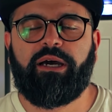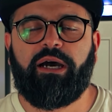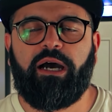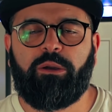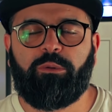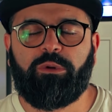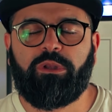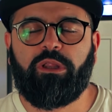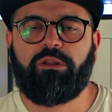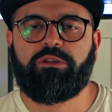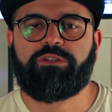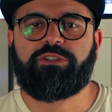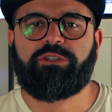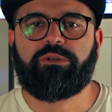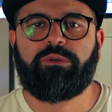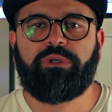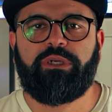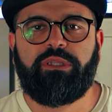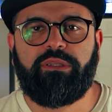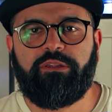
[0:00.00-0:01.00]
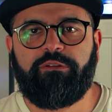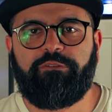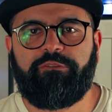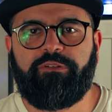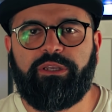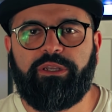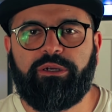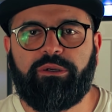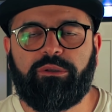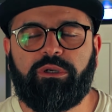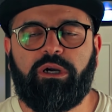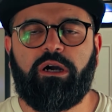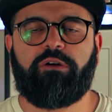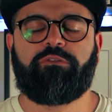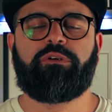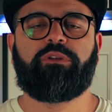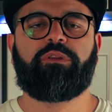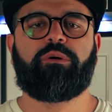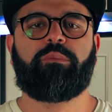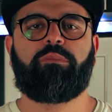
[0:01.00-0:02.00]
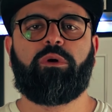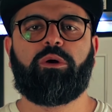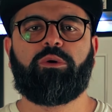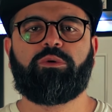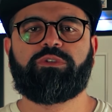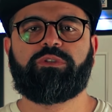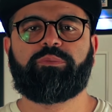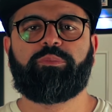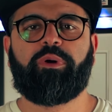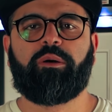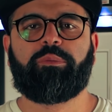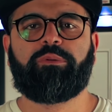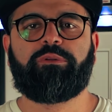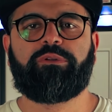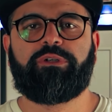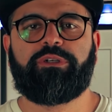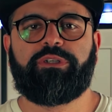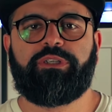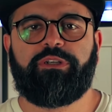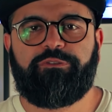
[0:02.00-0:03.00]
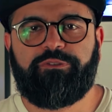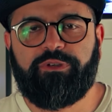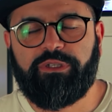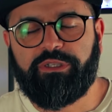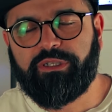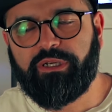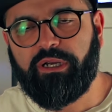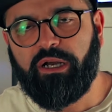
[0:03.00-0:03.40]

I will also in the video cover the most popular different